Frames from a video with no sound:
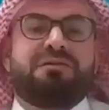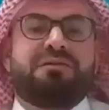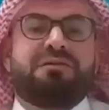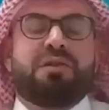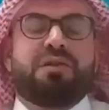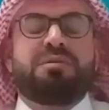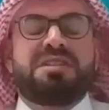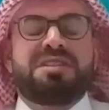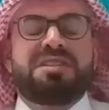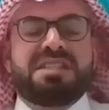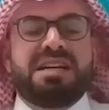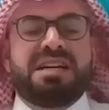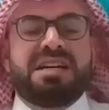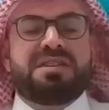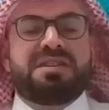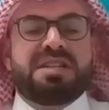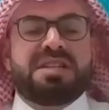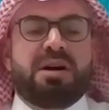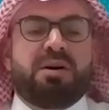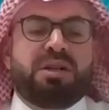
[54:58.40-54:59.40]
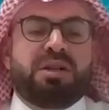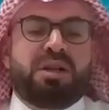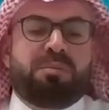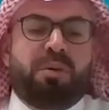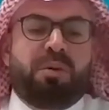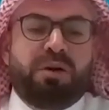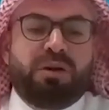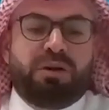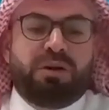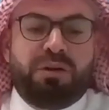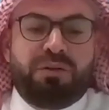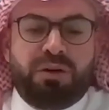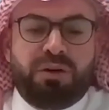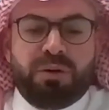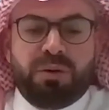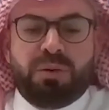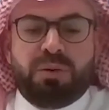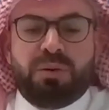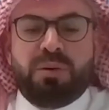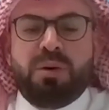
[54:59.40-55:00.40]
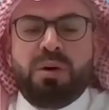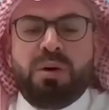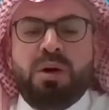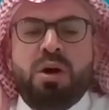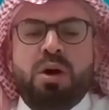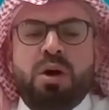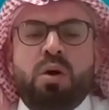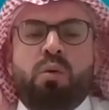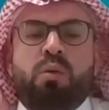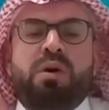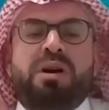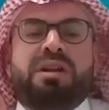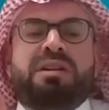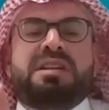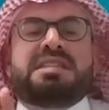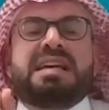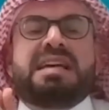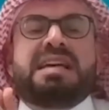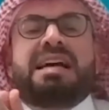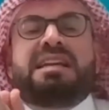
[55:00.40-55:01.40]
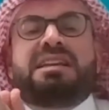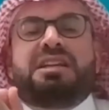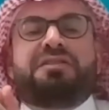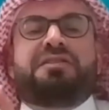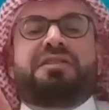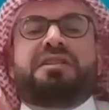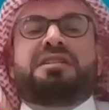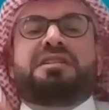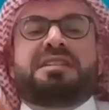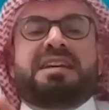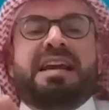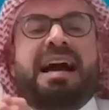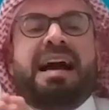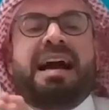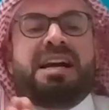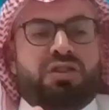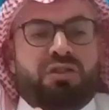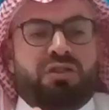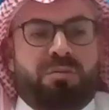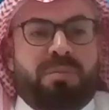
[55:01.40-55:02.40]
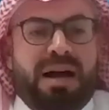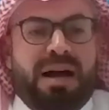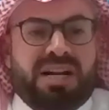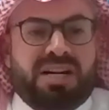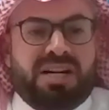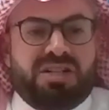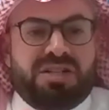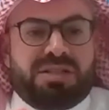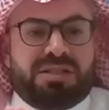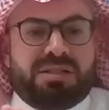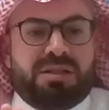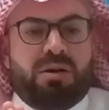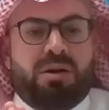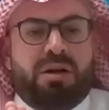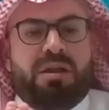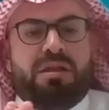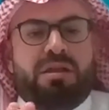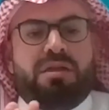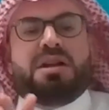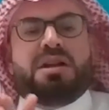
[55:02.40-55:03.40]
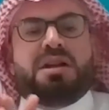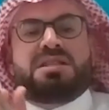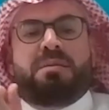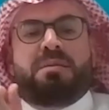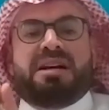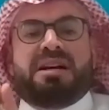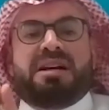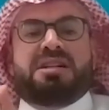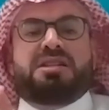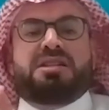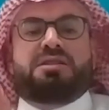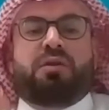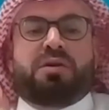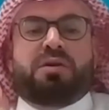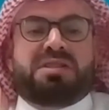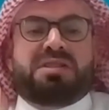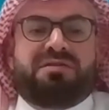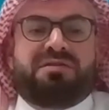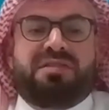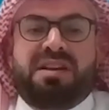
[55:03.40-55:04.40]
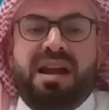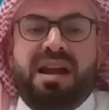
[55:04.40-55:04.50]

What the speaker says: from Discover Saudi point of view, we design different kinds of packages. There is a packages for 7